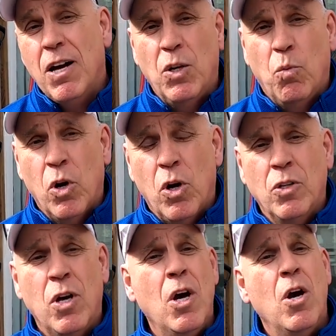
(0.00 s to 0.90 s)
the world
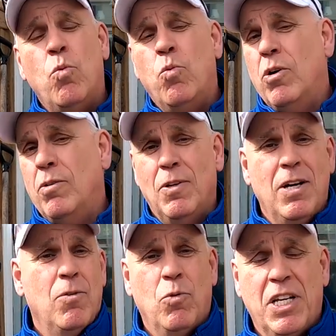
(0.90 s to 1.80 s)
will
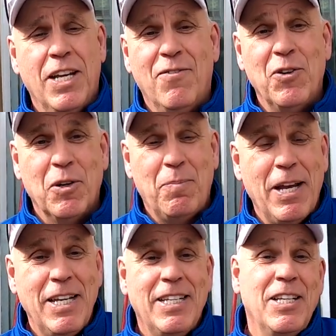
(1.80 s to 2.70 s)
will give their
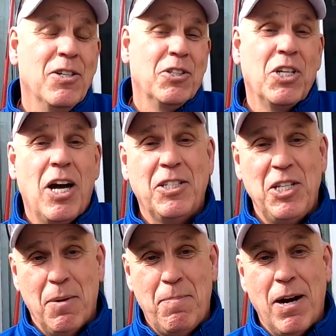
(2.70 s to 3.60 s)
opinion and they'll talk to you
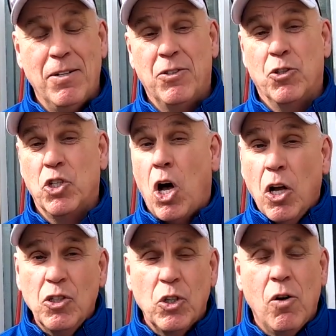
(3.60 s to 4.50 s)
about it. There's
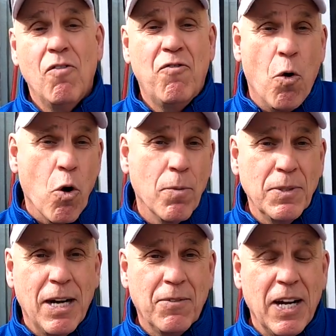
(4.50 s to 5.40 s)
also forums
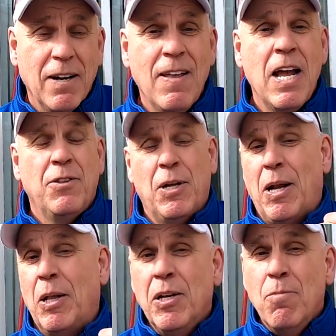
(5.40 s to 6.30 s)
out there that are a
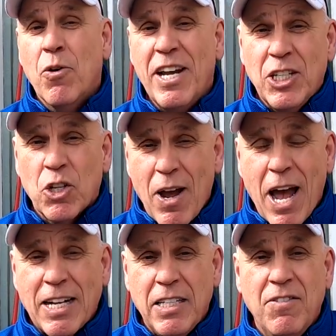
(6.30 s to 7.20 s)
little more
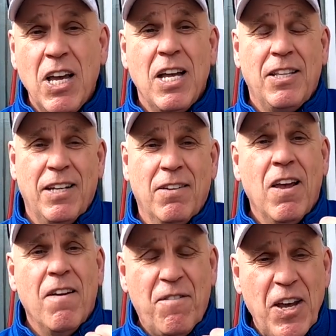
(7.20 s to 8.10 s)
interactive than
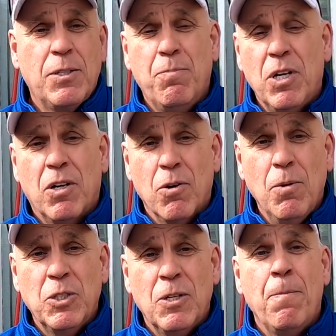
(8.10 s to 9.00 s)
Facebook
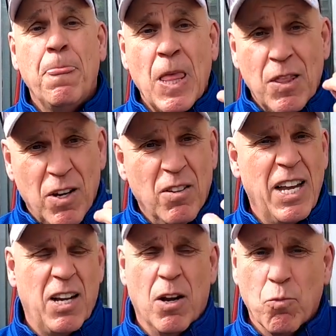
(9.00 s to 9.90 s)
groups. They're
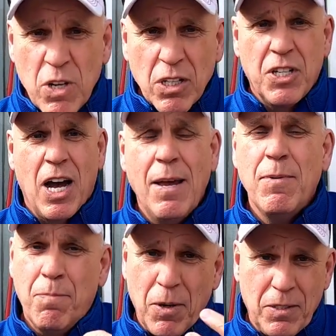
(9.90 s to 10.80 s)
like on real time. You
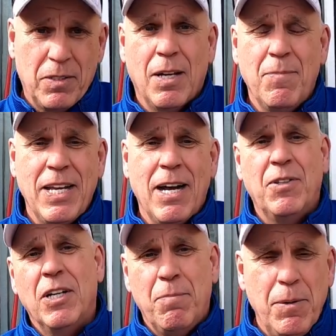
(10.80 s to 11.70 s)
put something out
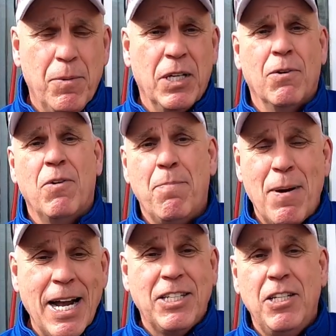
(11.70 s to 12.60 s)
there and people get right
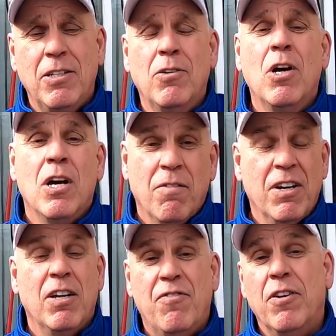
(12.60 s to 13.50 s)
back to you
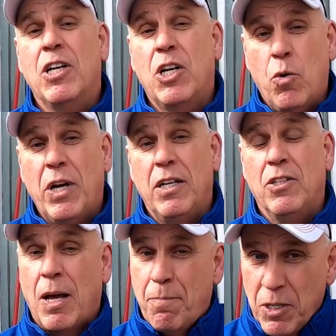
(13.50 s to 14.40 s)
very, very quickly. So
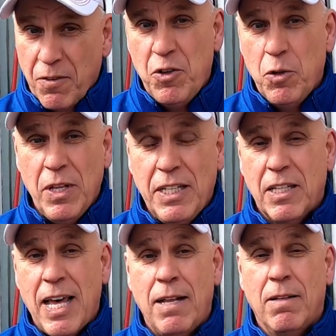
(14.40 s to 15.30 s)
I put a few links to
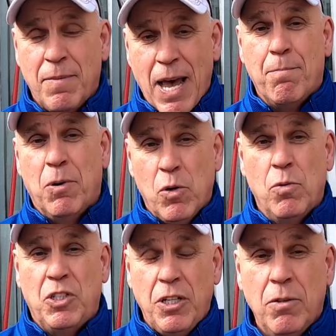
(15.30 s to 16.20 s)
that, that below
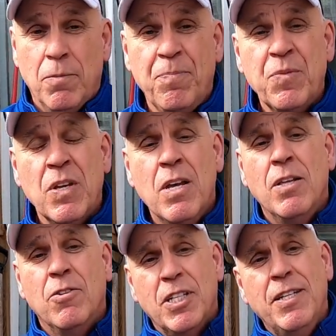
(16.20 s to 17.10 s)
too.
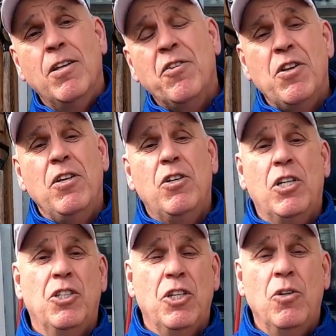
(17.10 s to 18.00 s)
There's another thing you
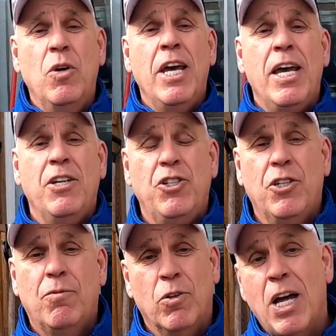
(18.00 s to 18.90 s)
can do is you,
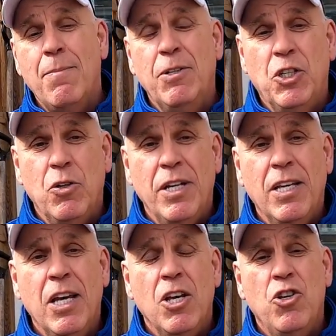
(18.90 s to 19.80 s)
what I've been doing,
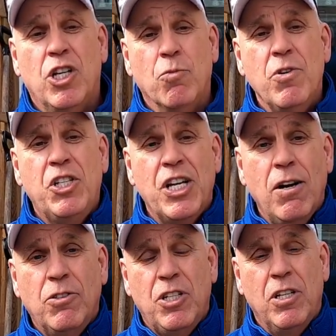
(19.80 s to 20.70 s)
you can reach
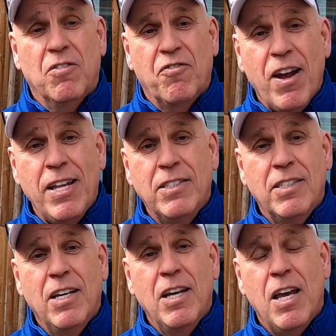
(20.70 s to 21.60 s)
out to your
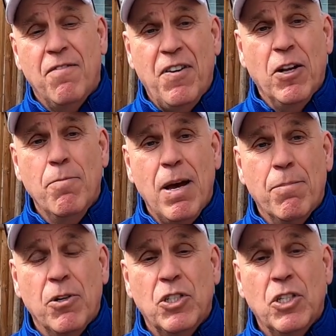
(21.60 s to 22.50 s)
friends and fellow
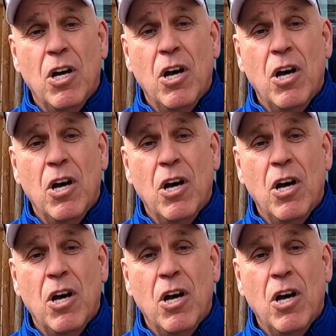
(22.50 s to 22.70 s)
members